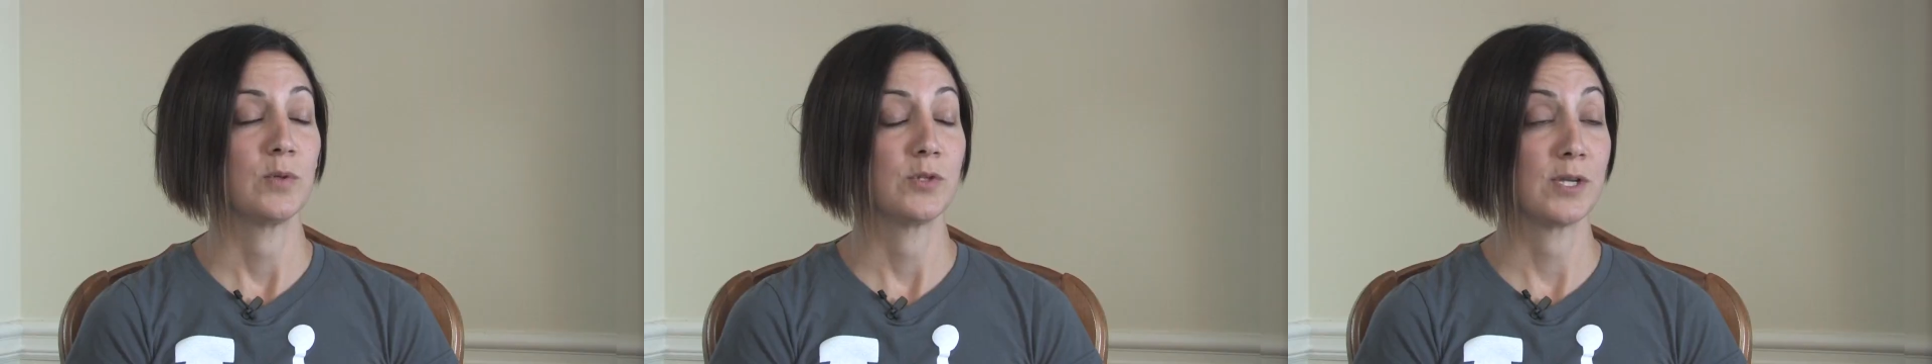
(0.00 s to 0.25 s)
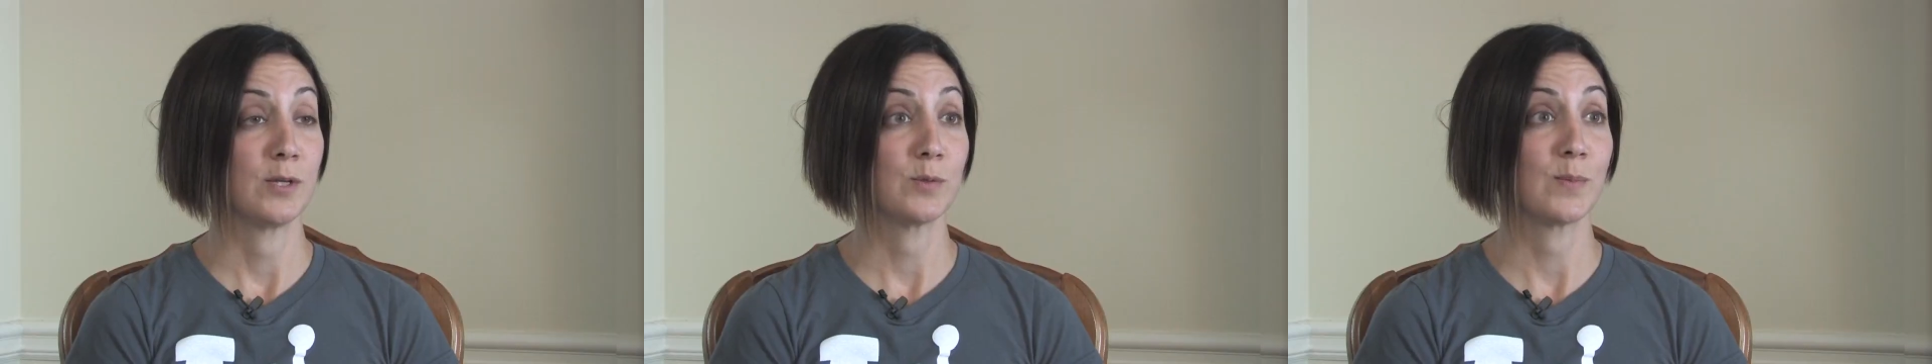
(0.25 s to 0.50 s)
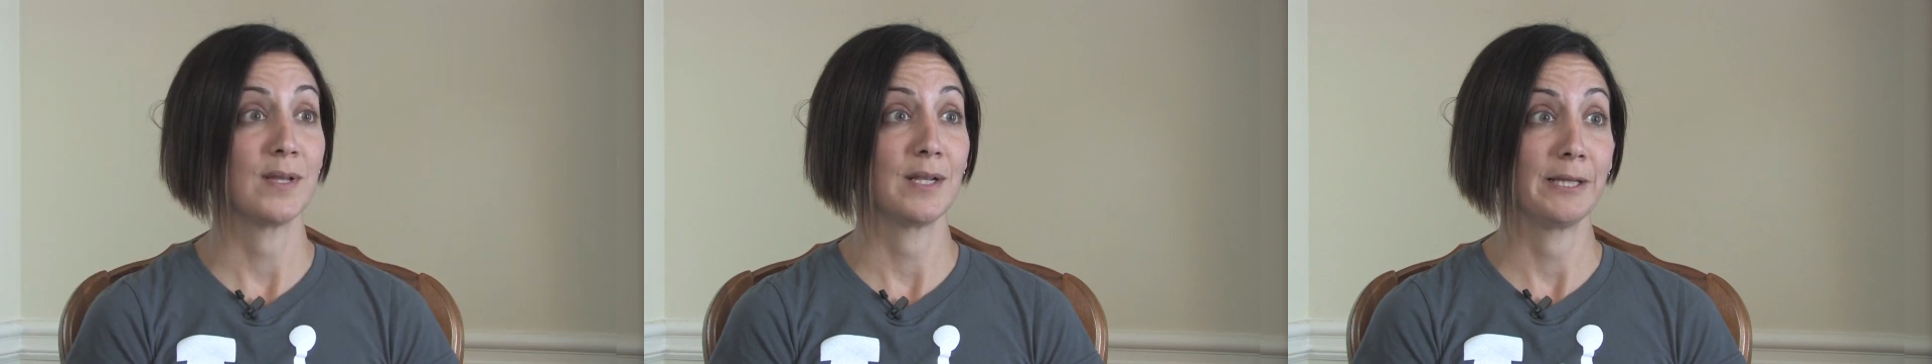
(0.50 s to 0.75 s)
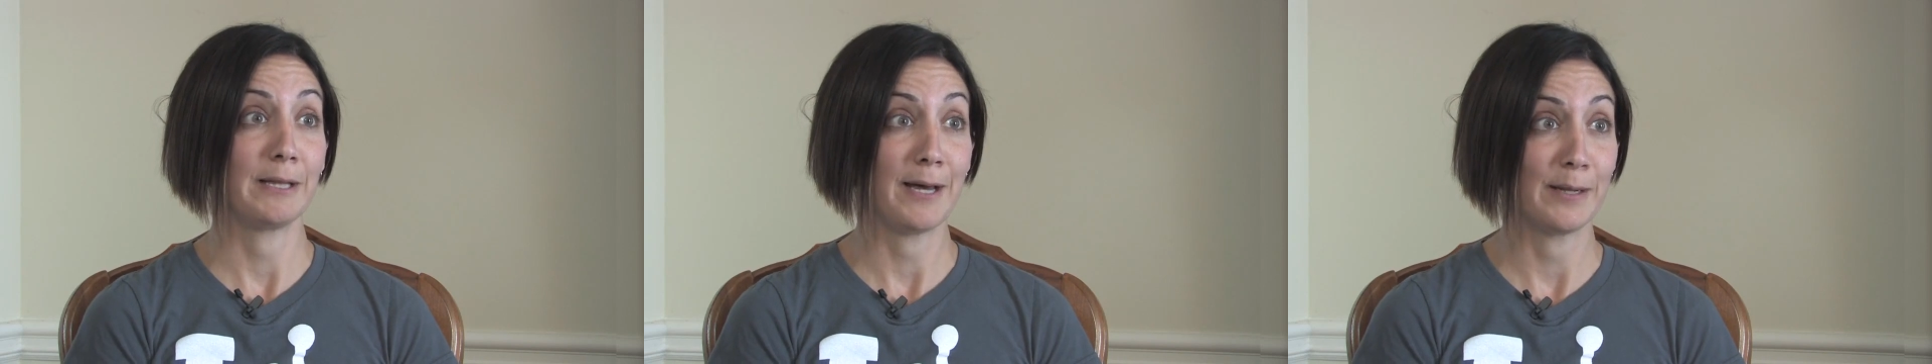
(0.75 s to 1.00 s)
Well, Joan's made a
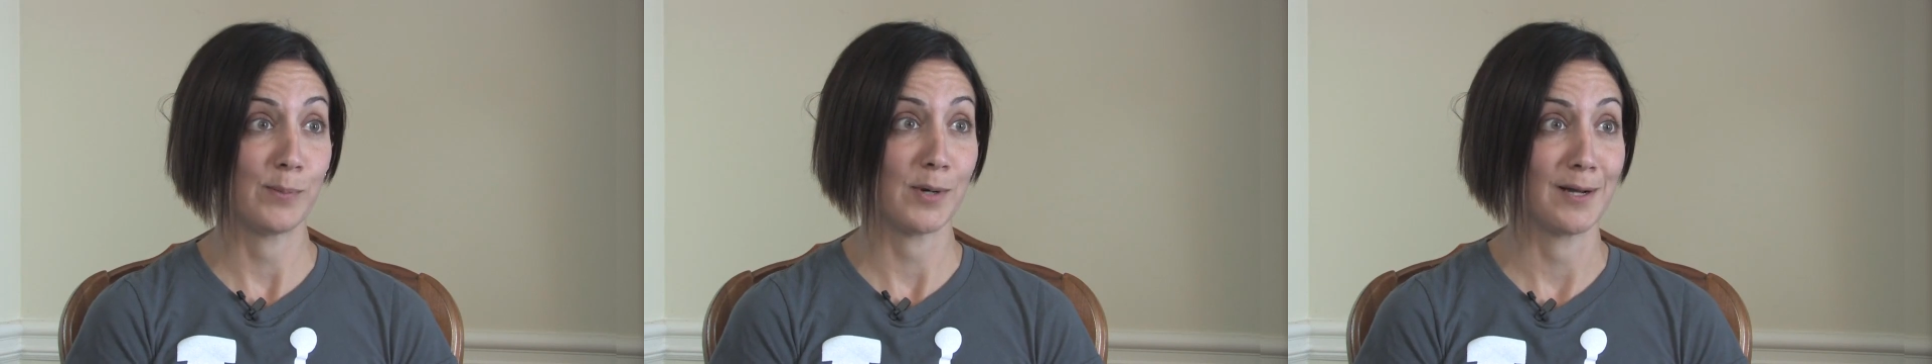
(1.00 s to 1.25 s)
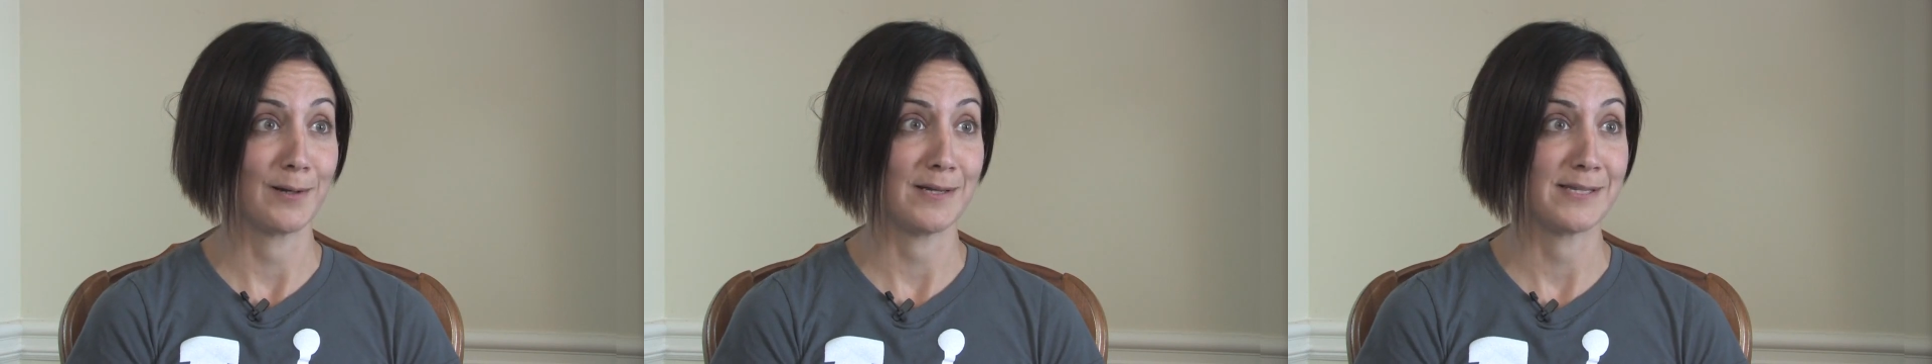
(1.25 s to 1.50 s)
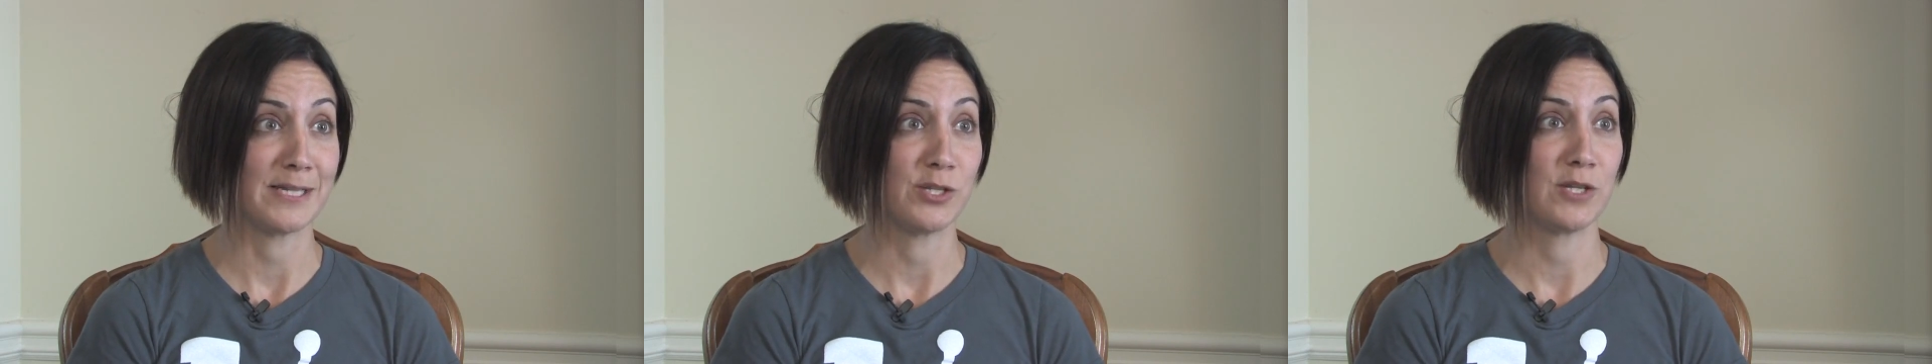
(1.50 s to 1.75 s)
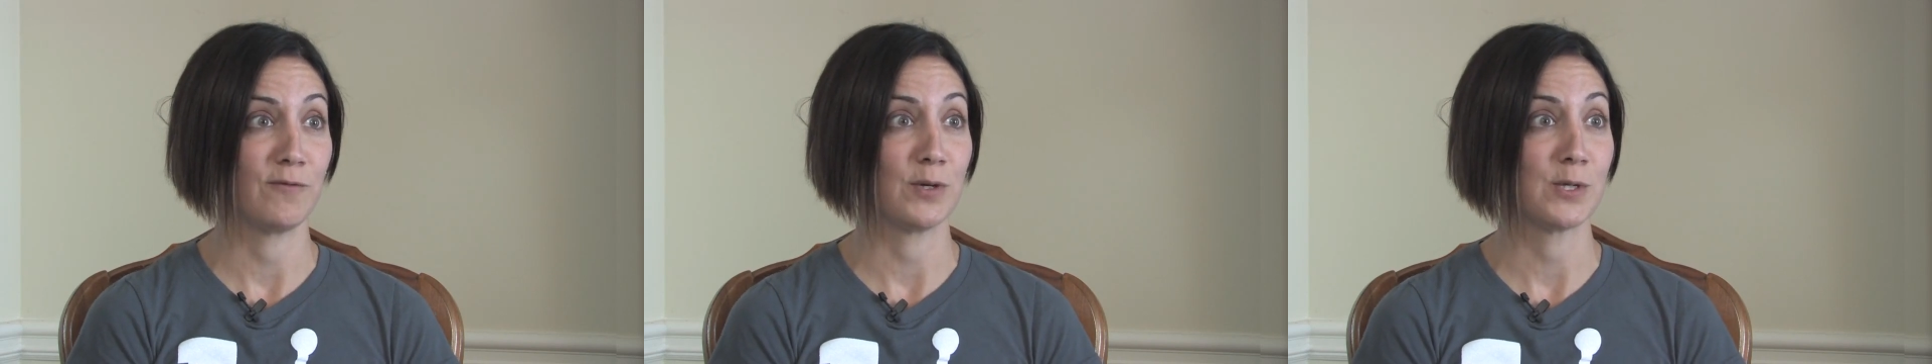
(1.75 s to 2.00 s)
lot of progress since
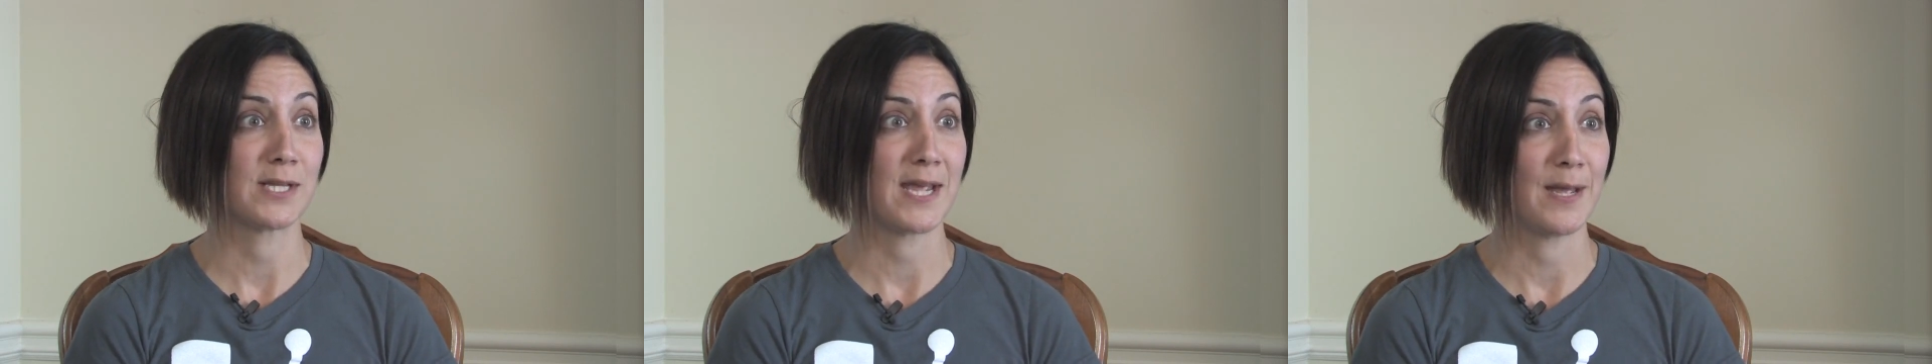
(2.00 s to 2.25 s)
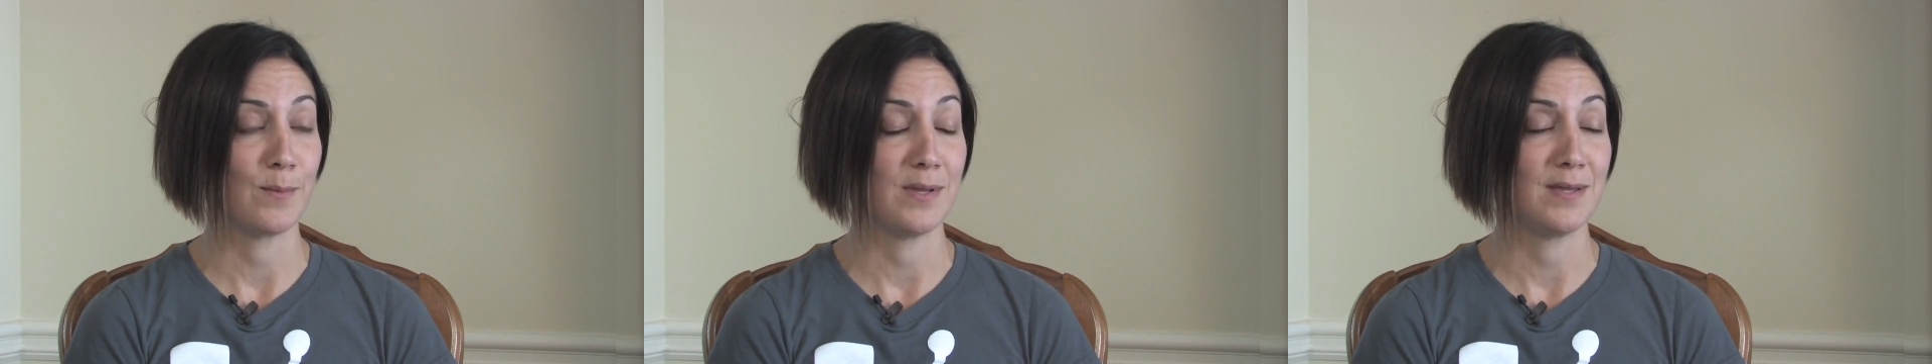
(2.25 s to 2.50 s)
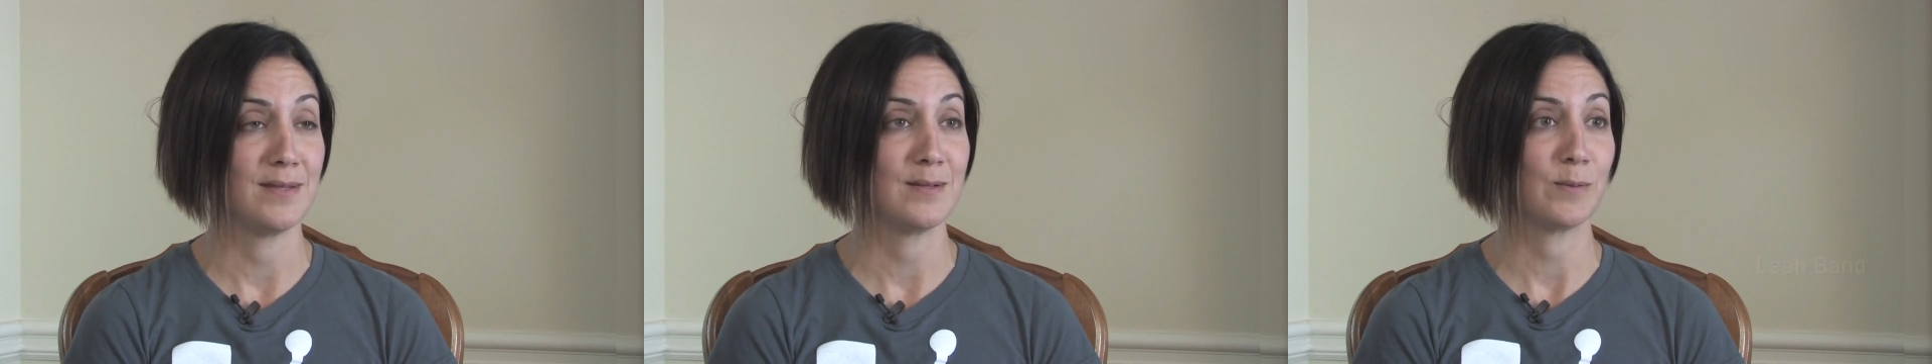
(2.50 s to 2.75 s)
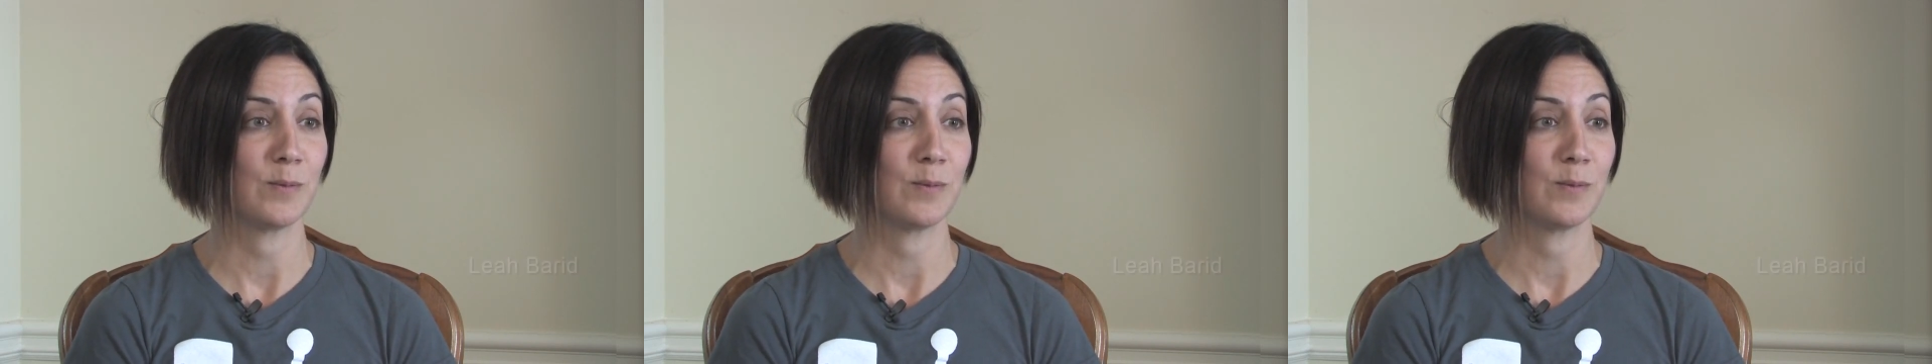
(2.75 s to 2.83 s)
she first came in.